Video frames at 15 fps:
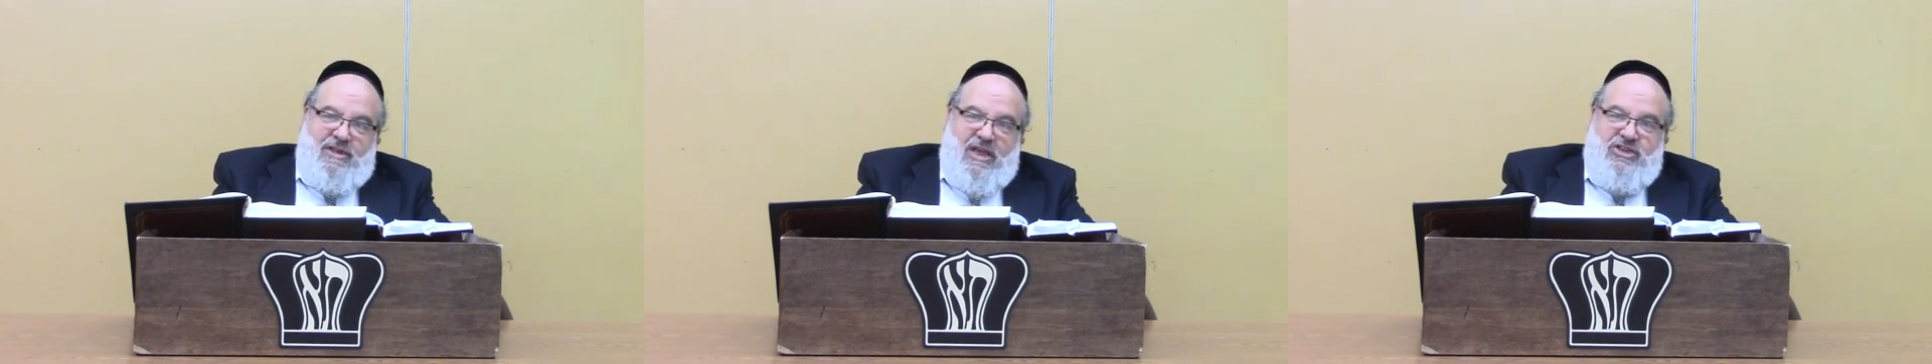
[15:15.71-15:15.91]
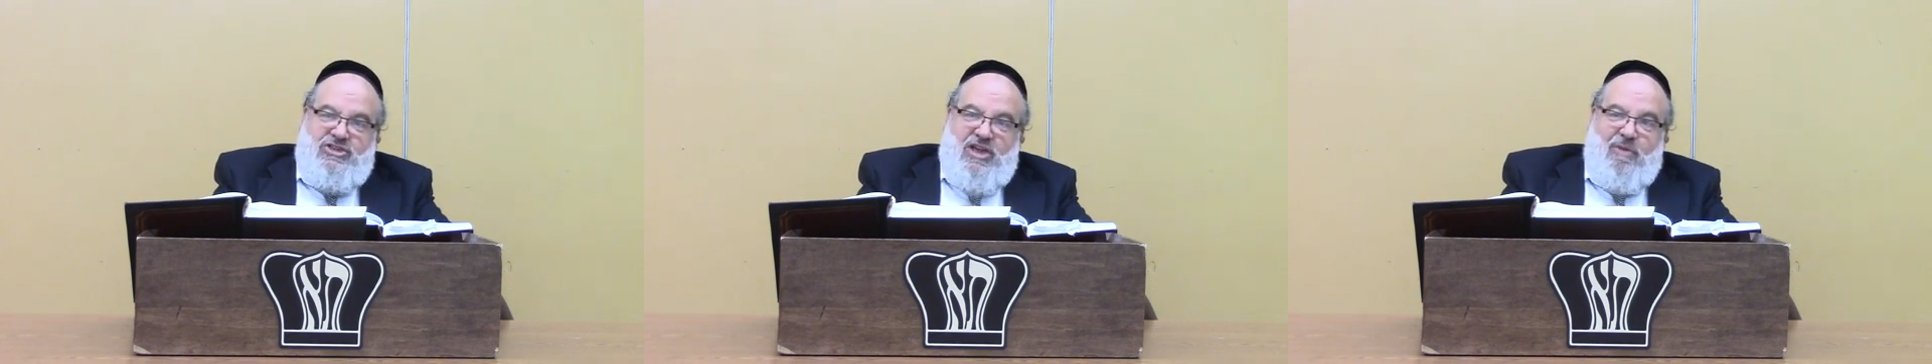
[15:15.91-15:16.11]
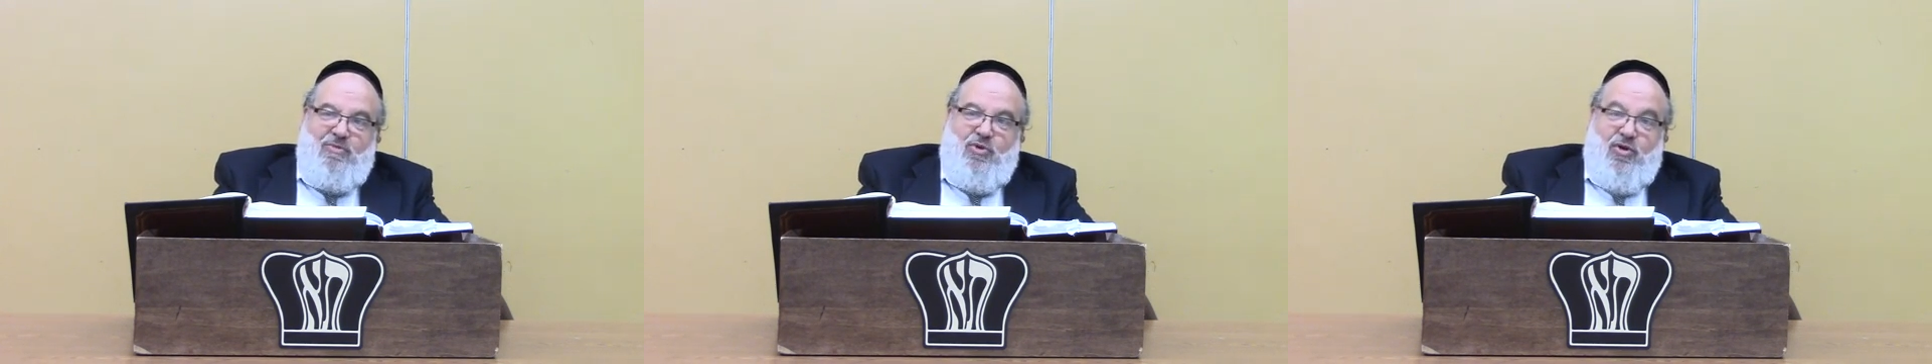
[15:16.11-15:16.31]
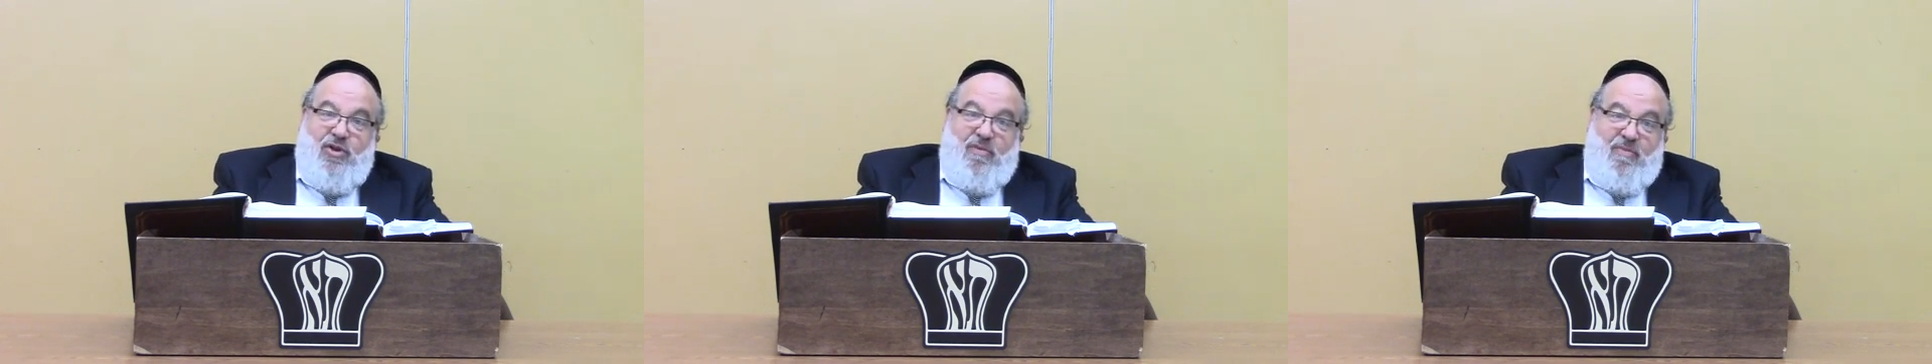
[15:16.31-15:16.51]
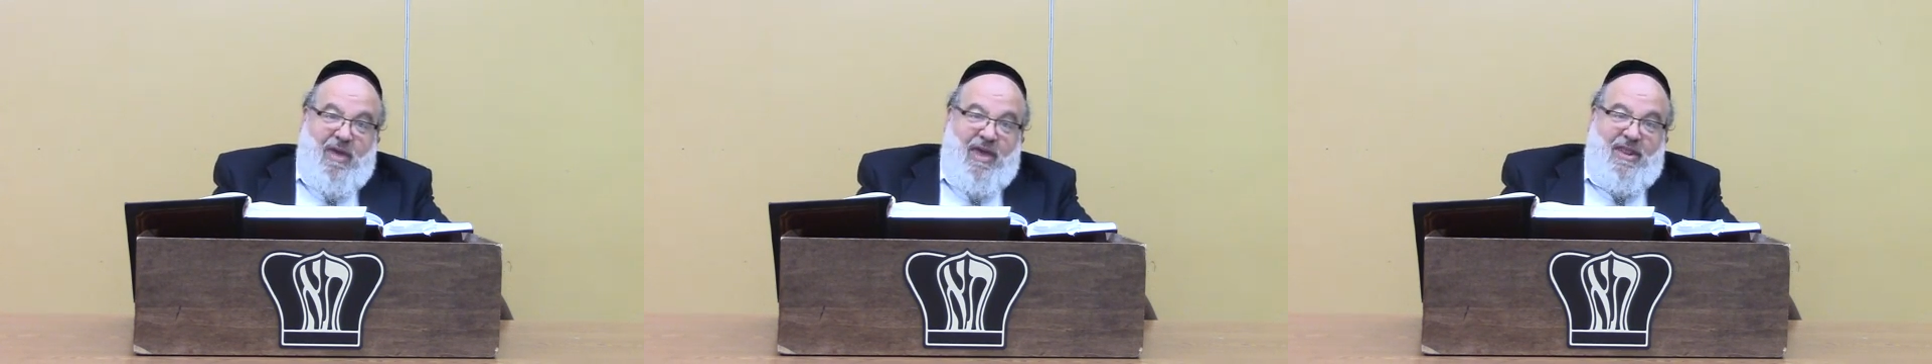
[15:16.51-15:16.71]
Hashem
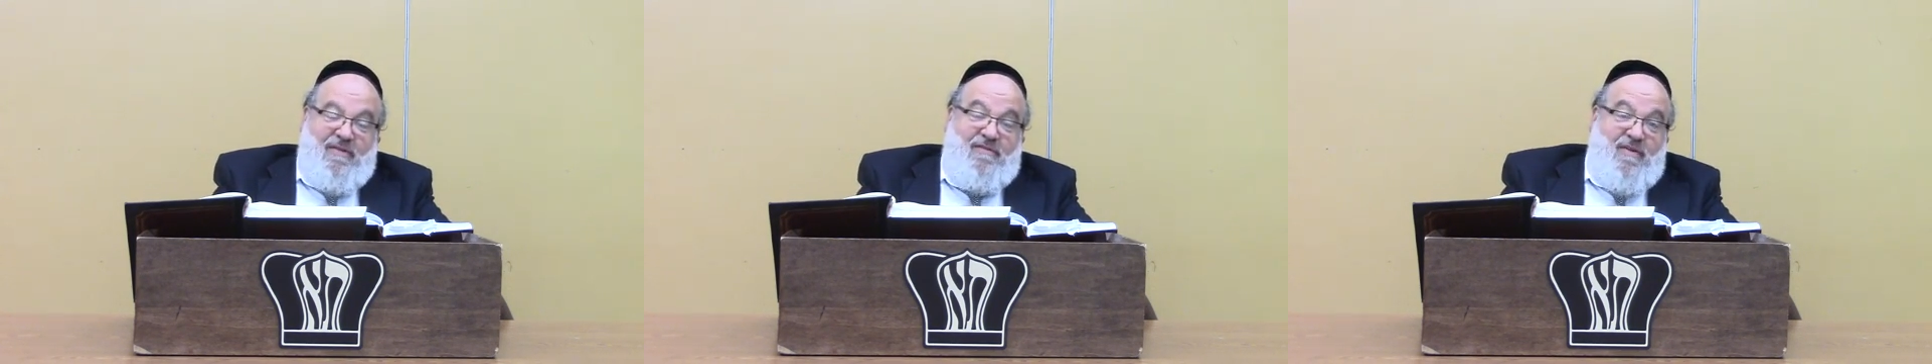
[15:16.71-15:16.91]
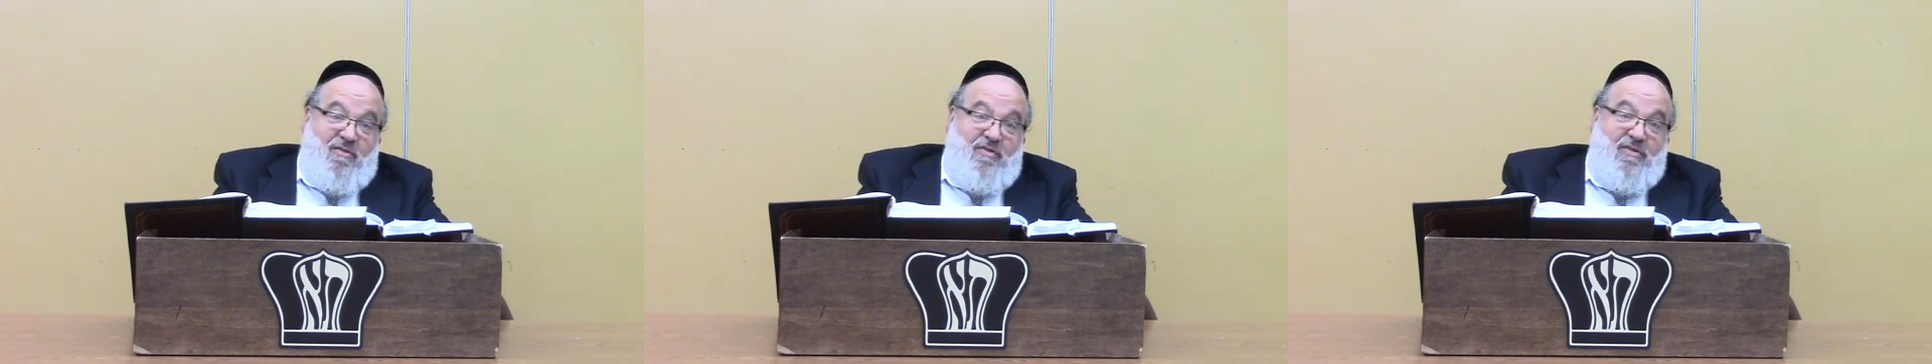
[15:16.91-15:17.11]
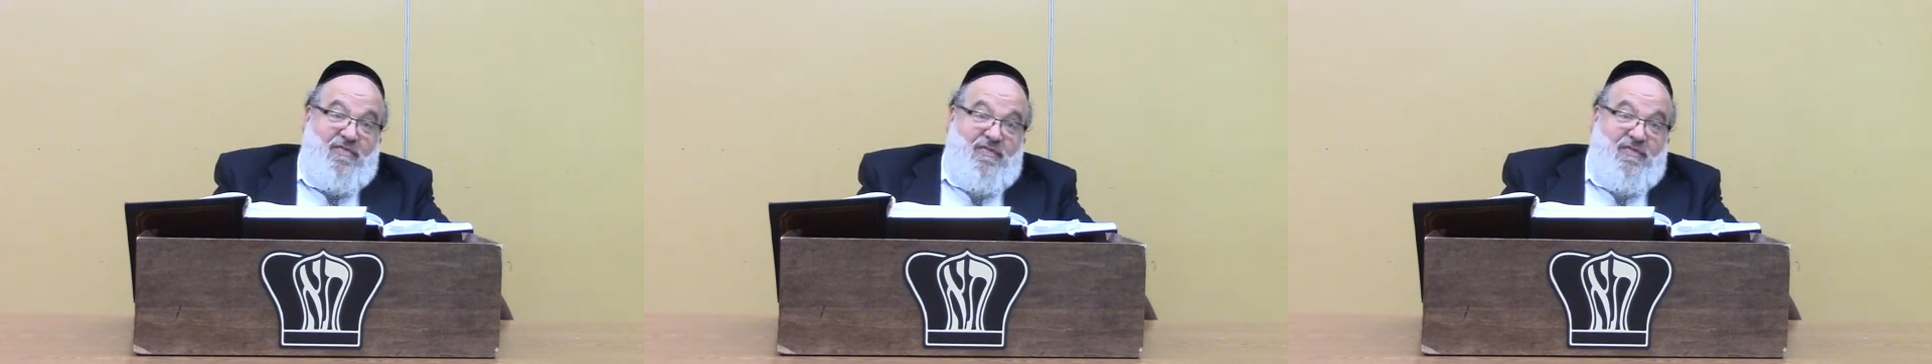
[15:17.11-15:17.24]
could have made a very